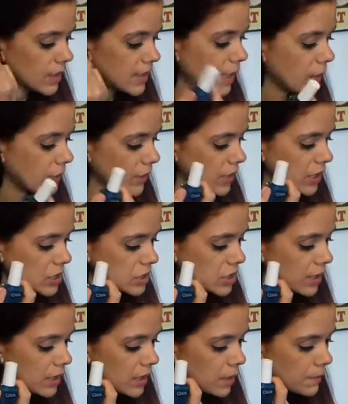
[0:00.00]
Varnish.
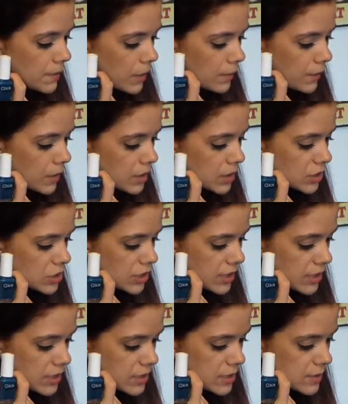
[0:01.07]
Colour Club Nail Polish
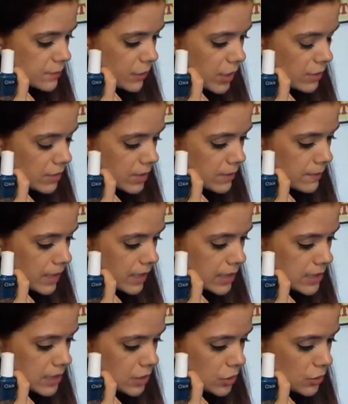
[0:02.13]
is proudly
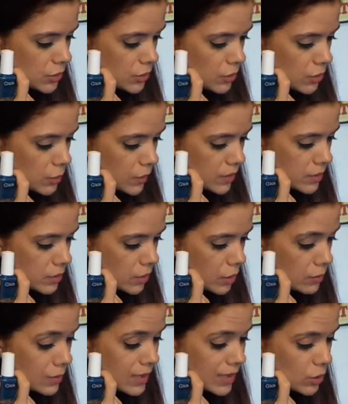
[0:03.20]
made in New York with
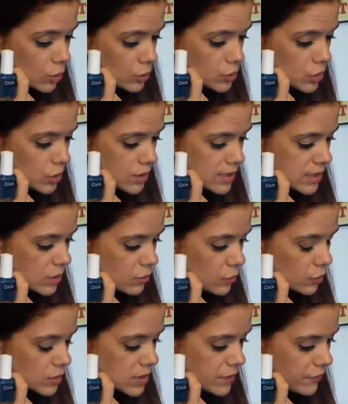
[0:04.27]
only non-toxic,
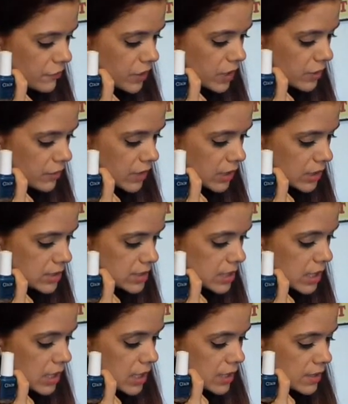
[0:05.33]
cruelty-free ingredients.
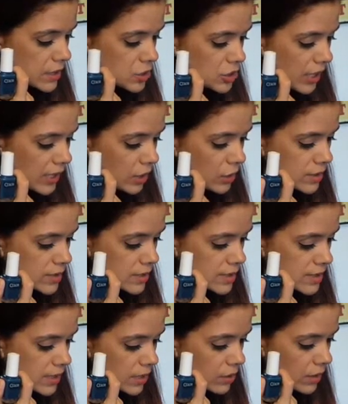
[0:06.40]
The shade Glossy
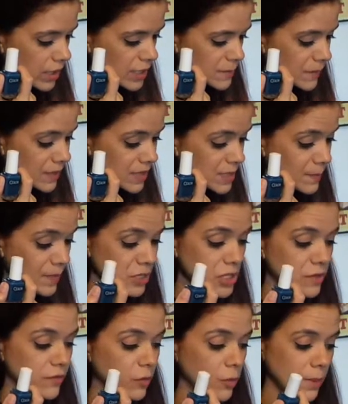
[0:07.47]
Seal has been
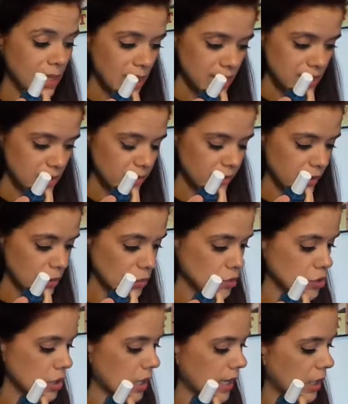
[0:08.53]
especially formulated for your
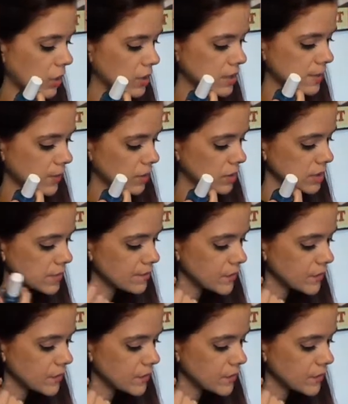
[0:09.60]
July Glossybox.